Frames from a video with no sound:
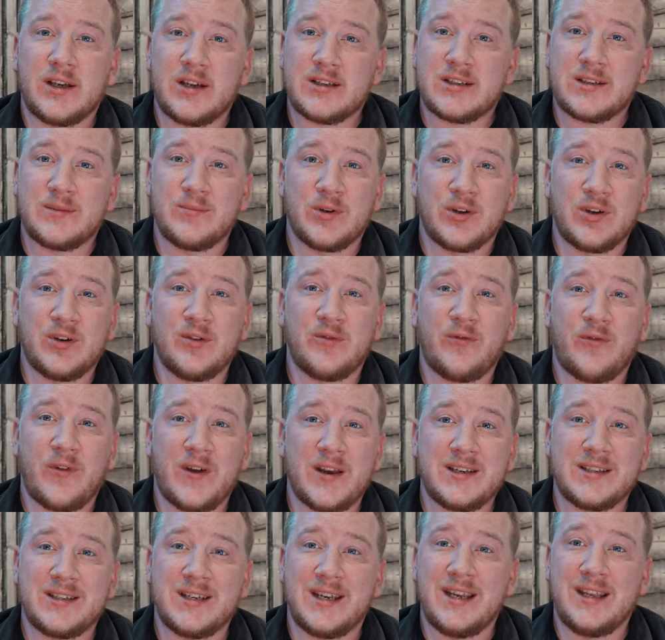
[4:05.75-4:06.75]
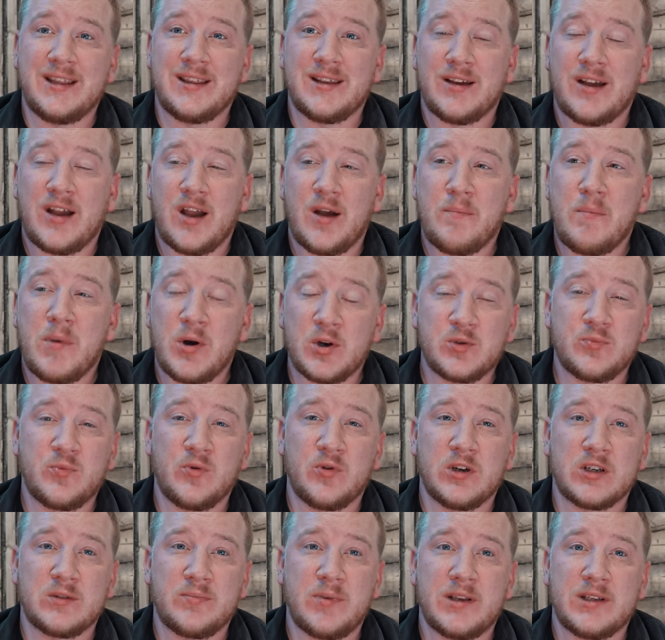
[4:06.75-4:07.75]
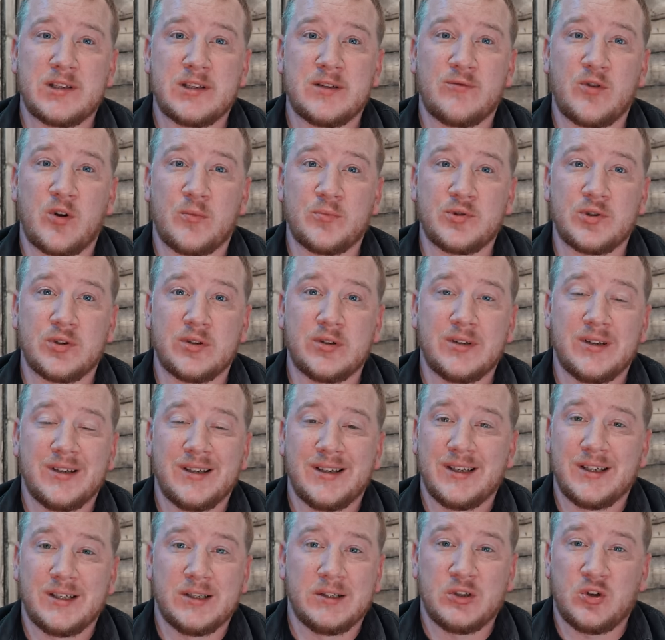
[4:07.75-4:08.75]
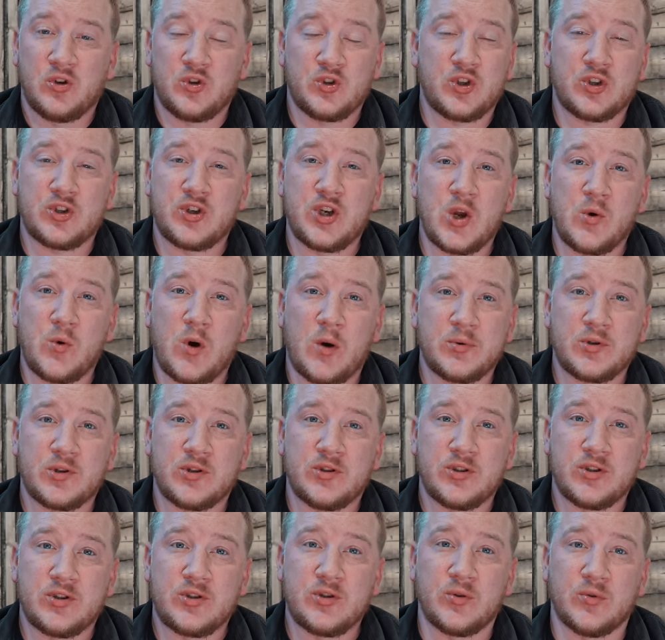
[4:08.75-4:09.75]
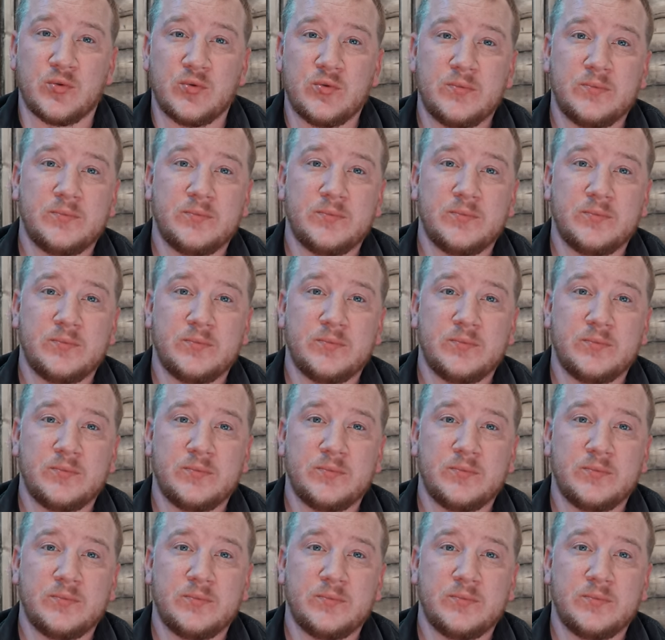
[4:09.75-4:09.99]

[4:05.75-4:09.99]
customer could face either a much more expensive option or just no options at all.